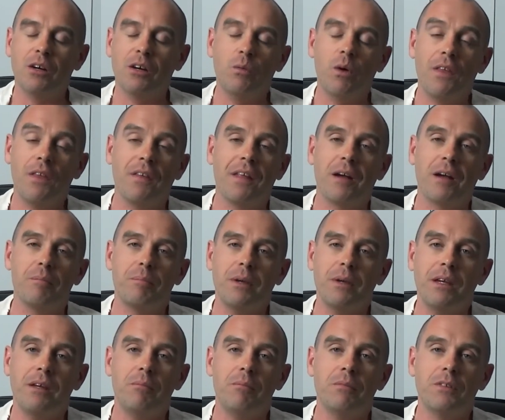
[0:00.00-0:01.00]
Whether that
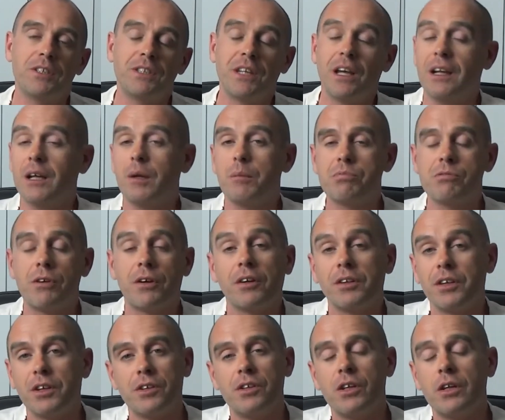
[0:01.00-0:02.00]
be selling
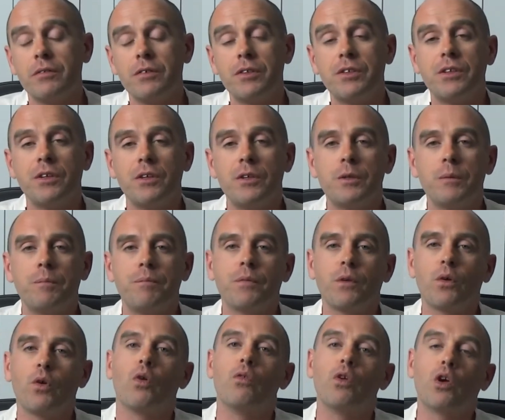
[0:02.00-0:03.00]
products or services
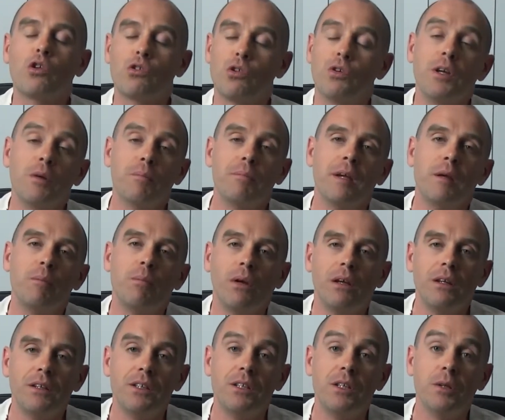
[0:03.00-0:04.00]
or recruiting people
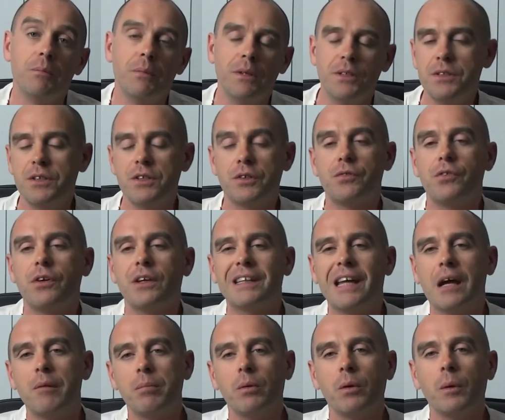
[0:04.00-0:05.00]
into your business, for
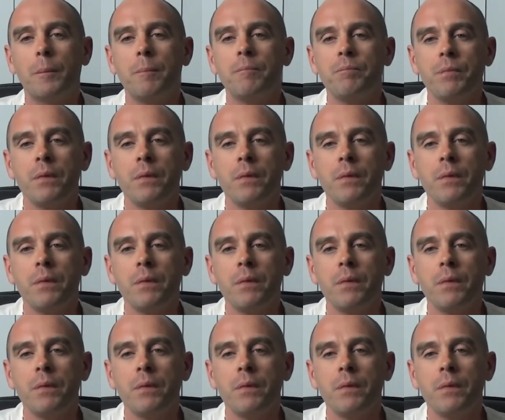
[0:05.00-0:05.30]
example.